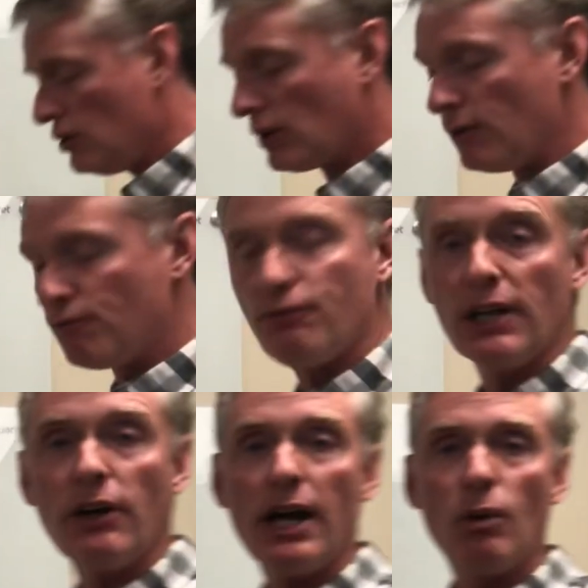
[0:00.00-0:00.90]
you can
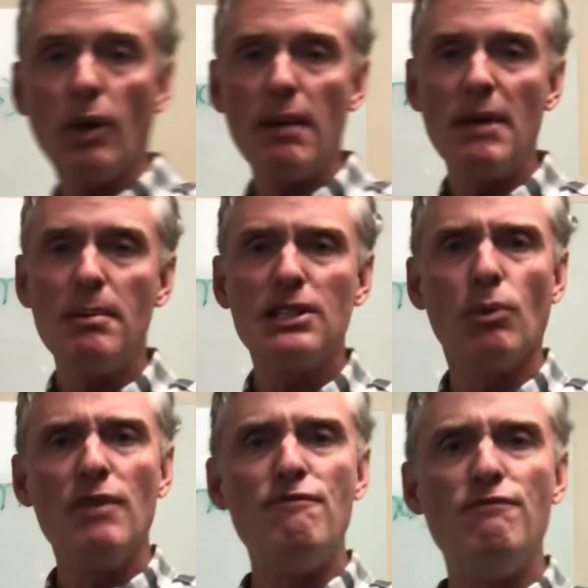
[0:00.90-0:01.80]
figure out a way maybe to
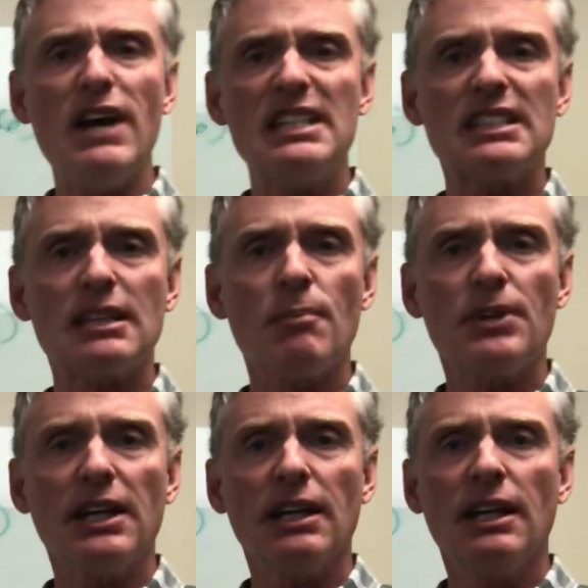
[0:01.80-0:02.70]
invent
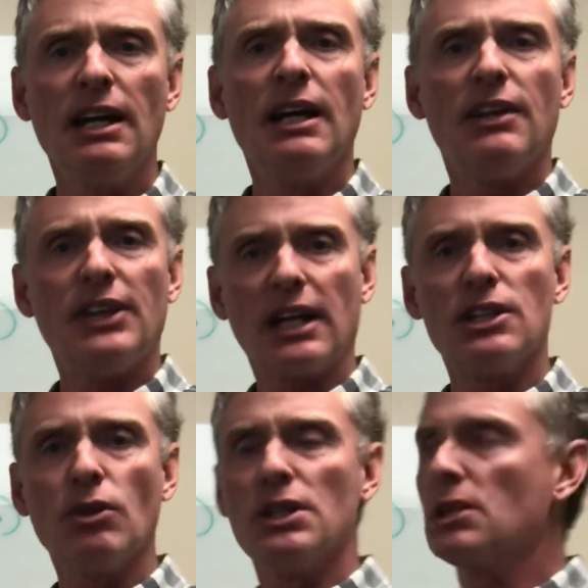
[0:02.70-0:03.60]
something that can do it.